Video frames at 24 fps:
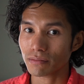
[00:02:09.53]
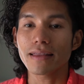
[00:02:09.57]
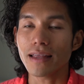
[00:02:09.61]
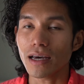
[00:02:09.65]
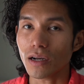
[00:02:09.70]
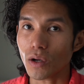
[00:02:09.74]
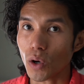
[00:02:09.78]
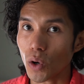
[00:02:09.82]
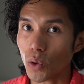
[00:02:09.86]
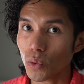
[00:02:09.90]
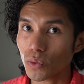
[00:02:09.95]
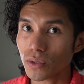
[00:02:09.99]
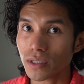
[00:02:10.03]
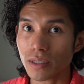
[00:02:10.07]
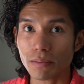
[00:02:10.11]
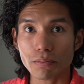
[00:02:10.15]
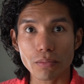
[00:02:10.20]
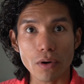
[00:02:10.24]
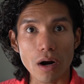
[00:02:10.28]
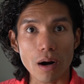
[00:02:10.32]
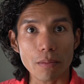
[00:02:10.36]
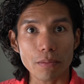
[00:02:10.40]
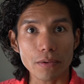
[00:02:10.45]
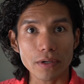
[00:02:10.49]
that owns a
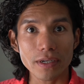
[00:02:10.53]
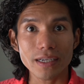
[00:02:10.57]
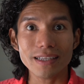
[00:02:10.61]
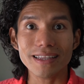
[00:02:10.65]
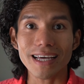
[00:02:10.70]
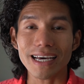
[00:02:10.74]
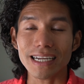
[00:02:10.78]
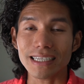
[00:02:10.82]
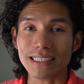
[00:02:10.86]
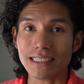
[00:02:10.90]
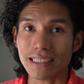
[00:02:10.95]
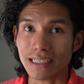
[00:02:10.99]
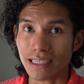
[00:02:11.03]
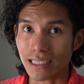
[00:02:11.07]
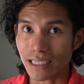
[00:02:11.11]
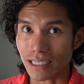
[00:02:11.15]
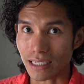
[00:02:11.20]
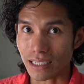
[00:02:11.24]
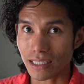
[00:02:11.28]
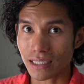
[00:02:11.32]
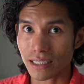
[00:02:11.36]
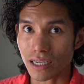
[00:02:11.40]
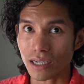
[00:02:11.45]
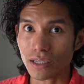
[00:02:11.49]
property that is
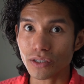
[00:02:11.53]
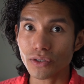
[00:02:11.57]
leased